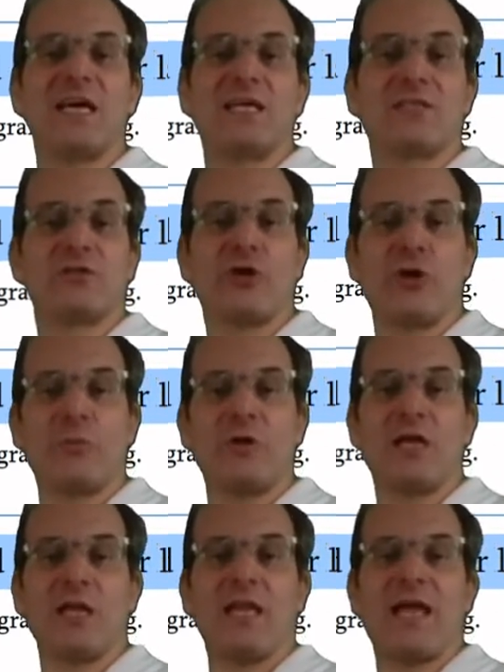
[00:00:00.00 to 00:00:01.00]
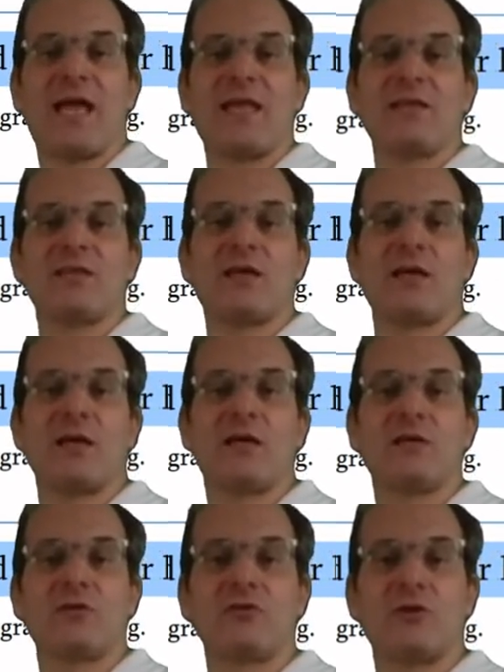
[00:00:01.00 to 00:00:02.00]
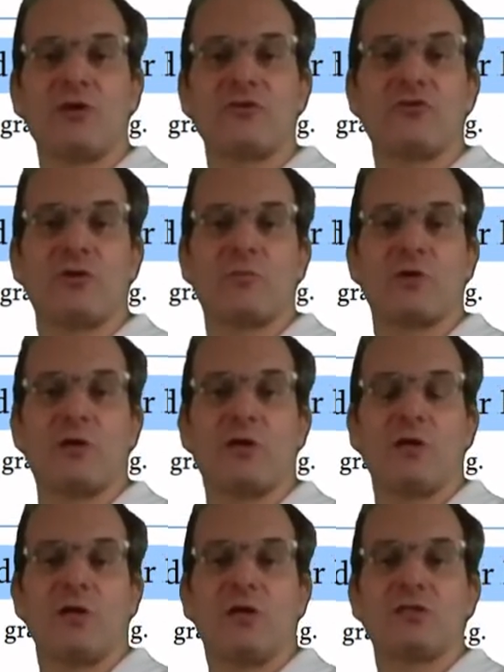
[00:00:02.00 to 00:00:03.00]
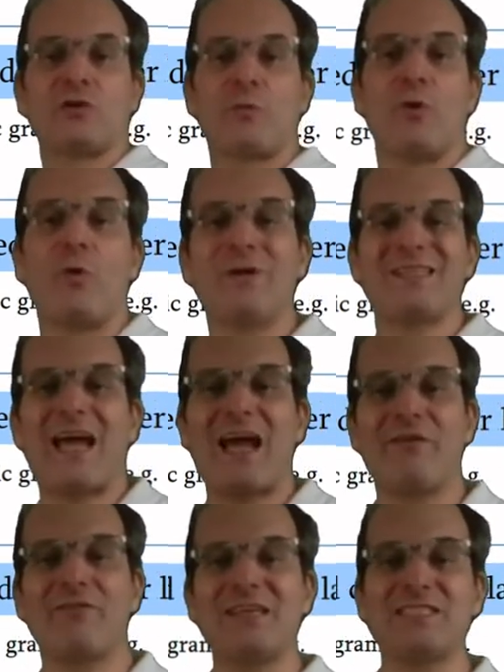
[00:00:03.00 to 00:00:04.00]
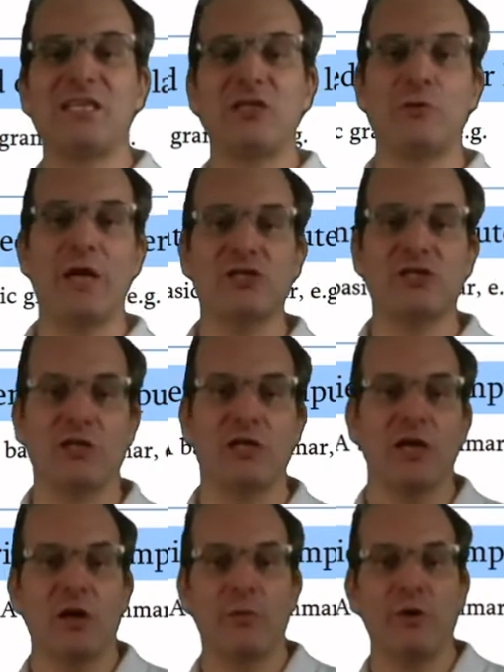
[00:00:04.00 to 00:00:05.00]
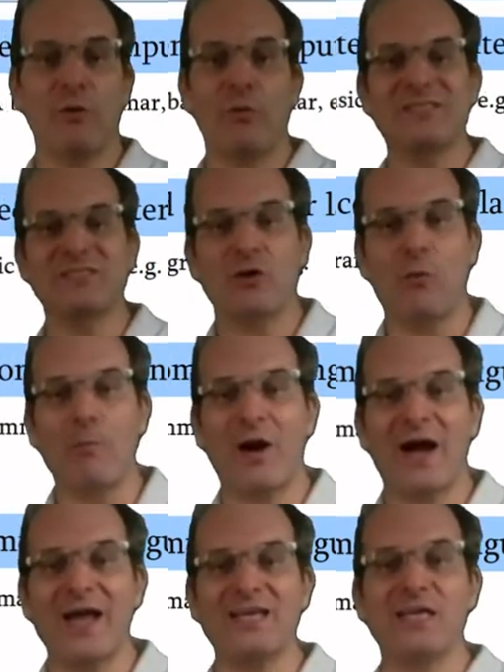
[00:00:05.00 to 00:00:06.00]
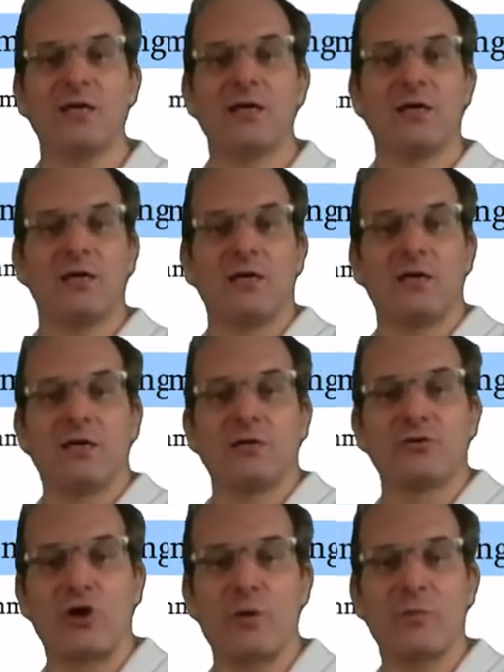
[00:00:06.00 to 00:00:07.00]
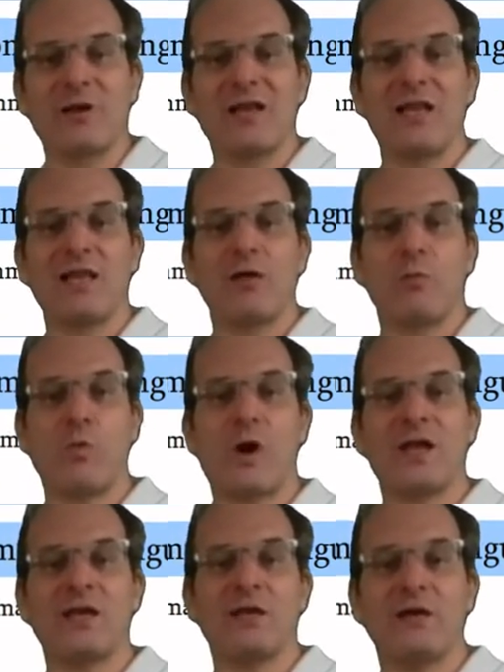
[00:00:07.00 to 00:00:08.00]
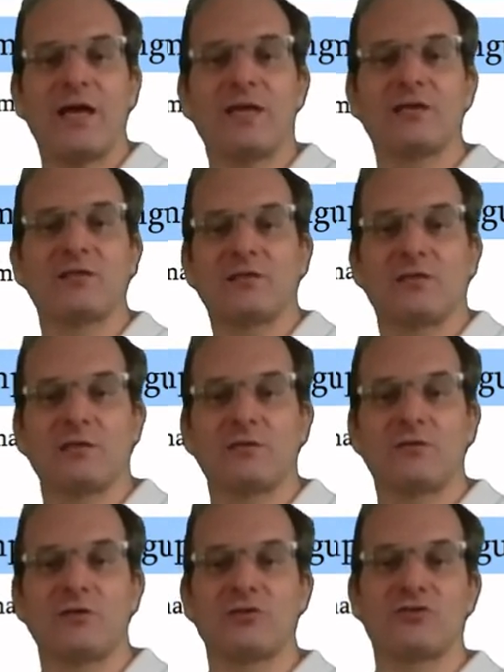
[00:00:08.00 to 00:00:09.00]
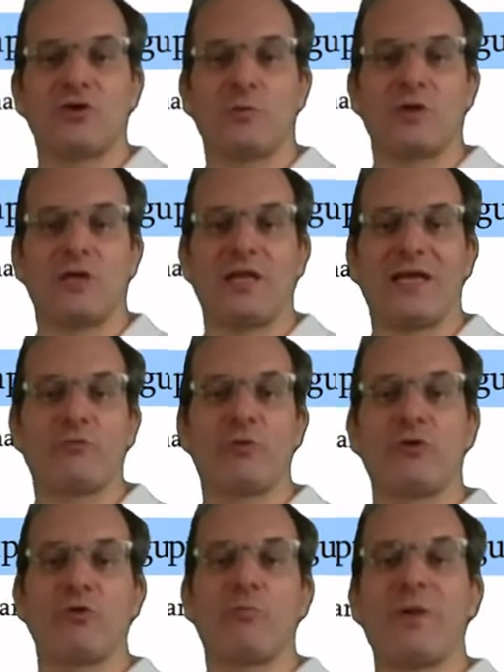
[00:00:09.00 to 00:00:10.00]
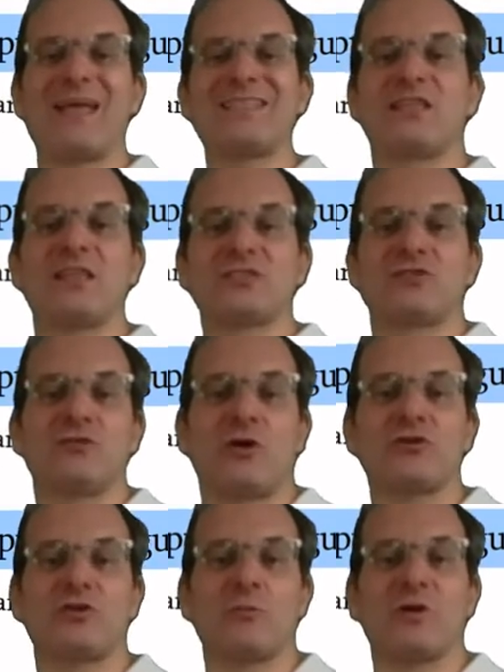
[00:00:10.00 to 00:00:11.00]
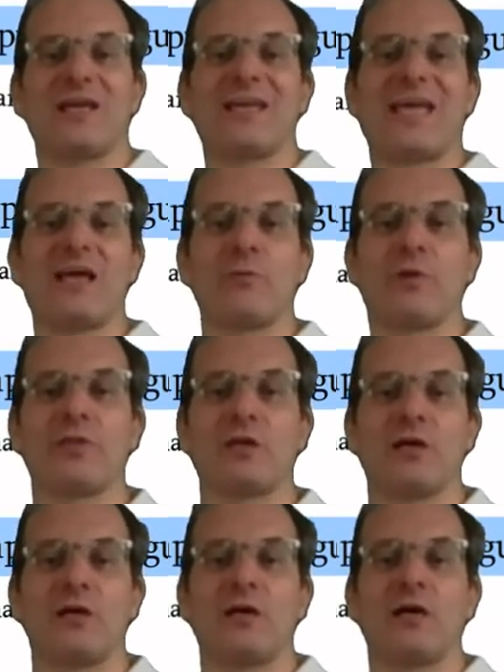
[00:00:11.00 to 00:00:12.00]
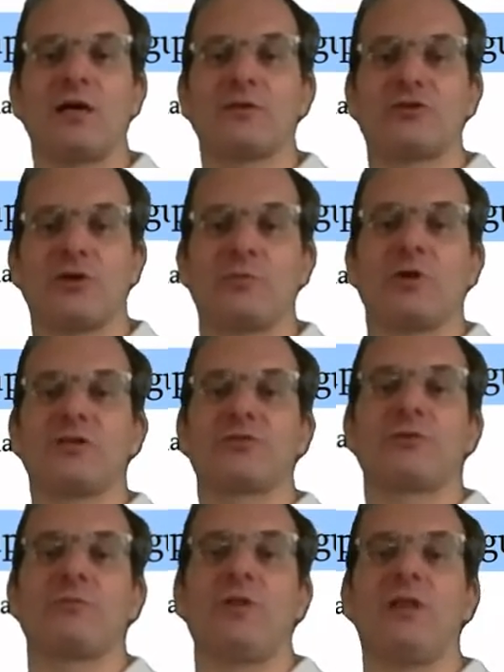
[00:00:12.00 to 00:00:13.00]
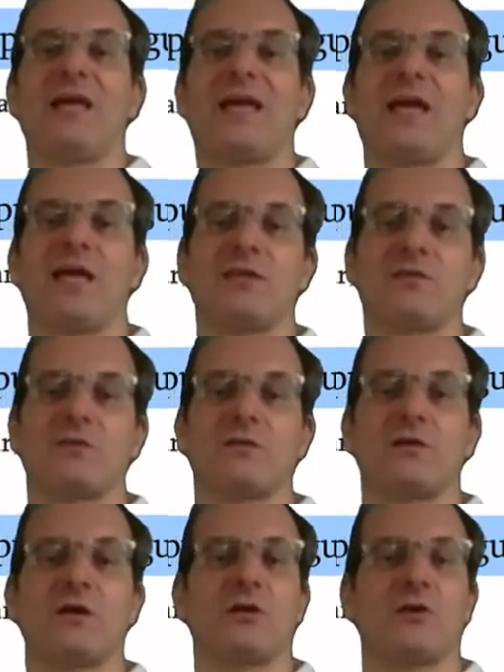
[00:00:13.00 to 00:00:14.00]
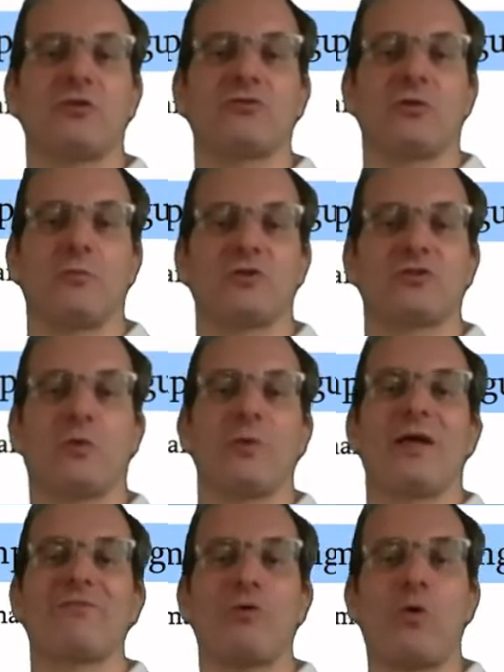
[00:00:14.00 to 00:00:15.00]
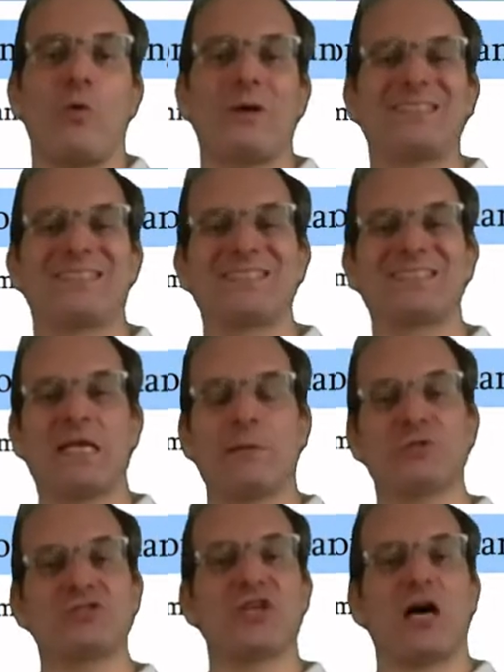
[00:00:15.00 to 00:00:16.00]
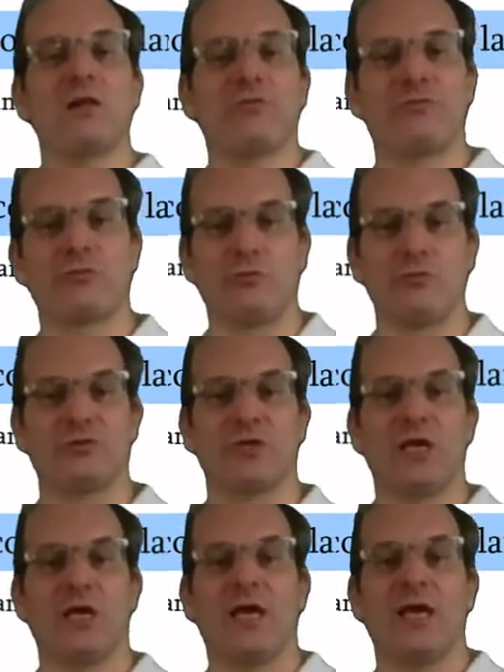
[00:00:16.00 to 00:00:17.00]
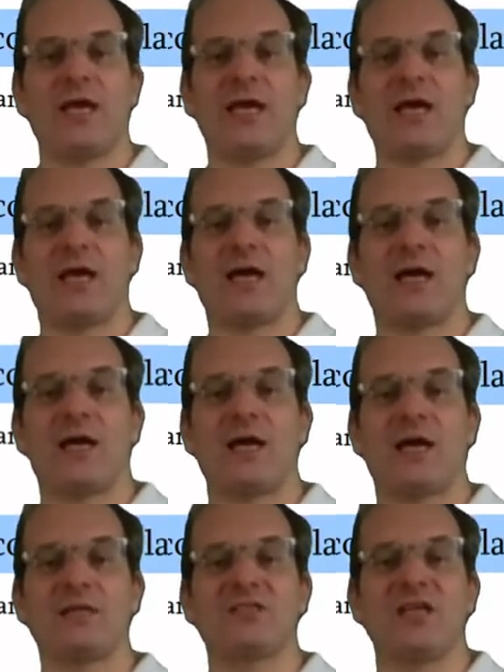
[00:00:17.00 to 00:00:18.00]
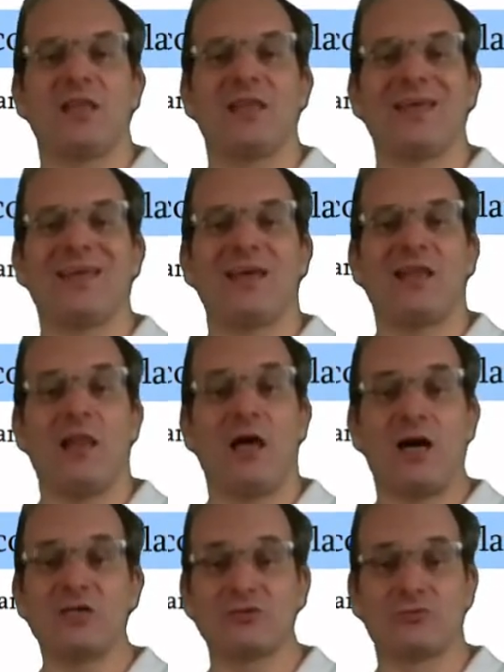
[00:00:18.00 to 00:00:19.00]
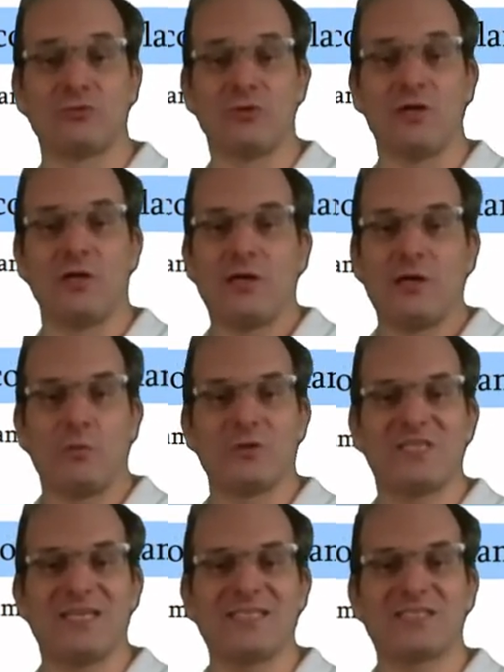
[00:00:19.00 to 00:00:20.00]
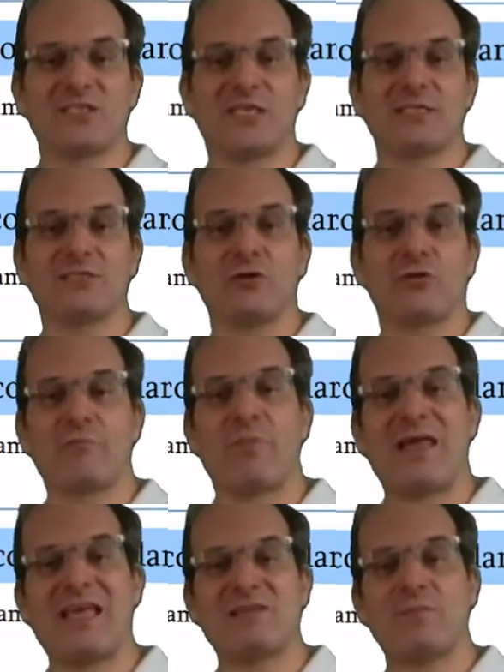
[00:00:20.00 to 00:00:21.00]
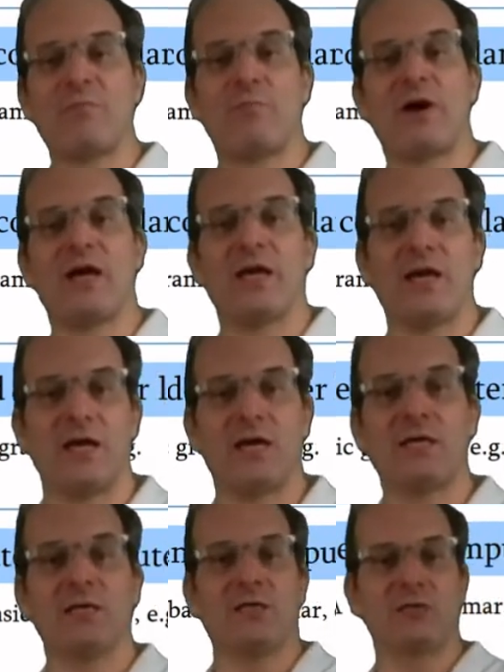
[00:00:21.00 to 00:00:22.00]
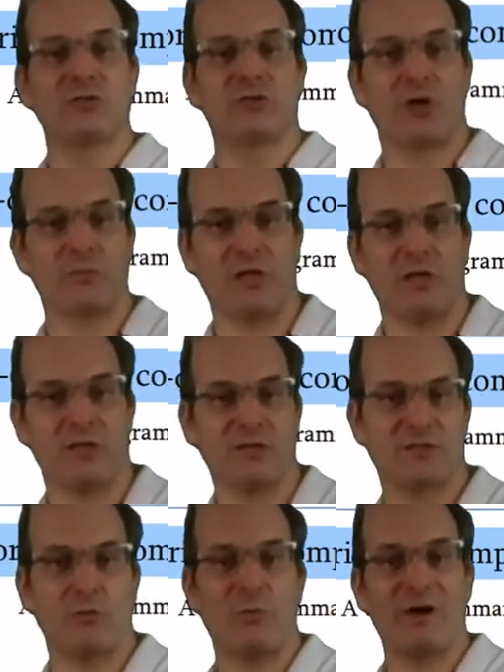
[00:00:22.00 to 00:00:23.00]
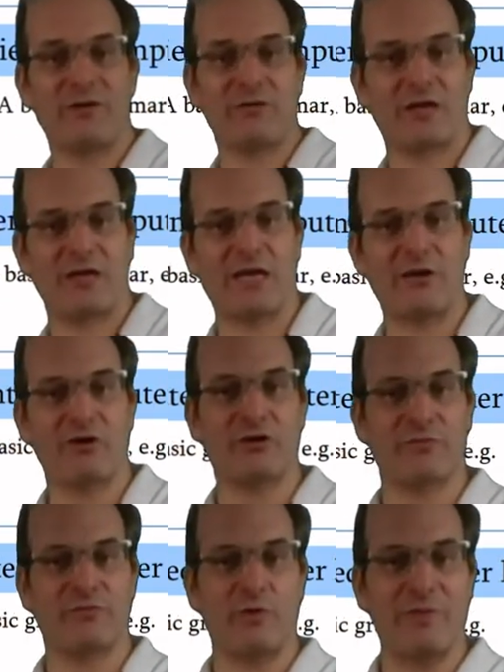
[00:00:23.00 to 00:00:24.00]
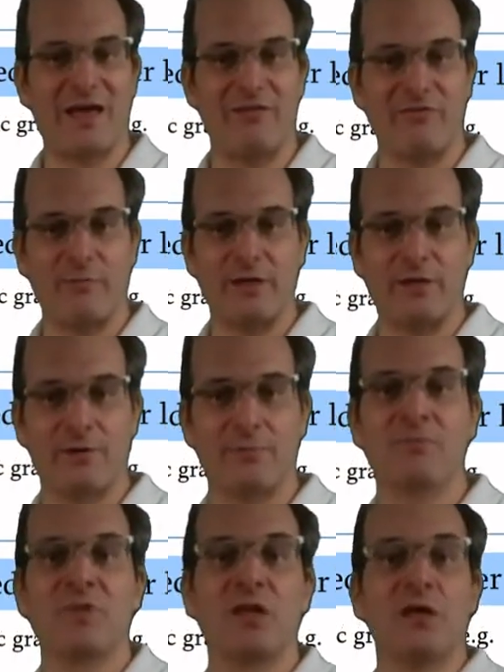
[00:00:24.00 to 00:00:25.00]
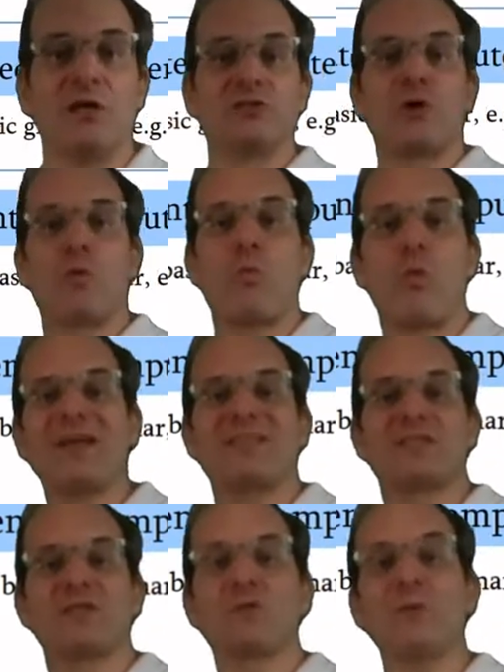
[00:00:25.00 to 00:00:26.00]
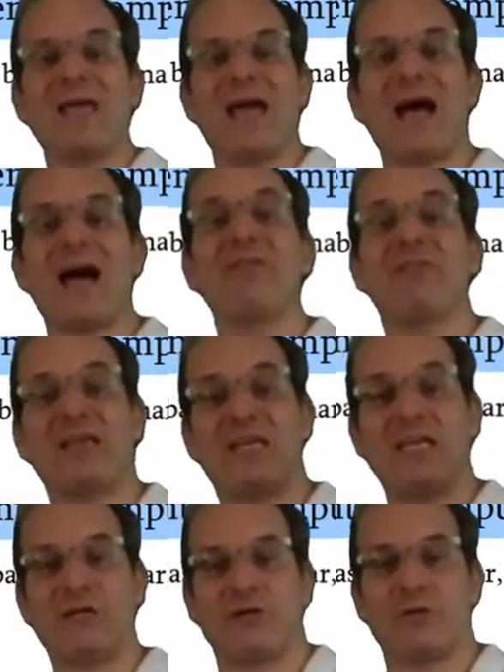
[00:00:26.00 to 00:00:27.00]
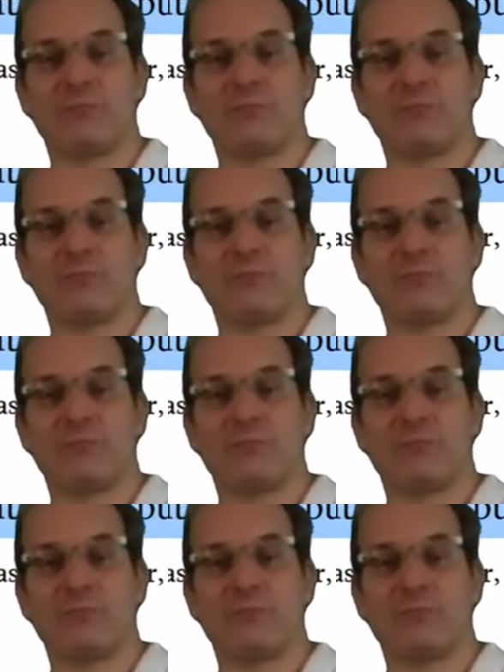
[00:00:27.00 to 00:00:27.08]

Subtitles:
terminal and a non-terminal. So we always have this situation. We always combine terminal 1 and non-terminal, and we replace this non-terminal again with a terminal symbol and a non-terminal. So we have always the same style of rules until the last rule, which is just a replacement by a terminal, so by a character from the alphabet. So what do we have then here?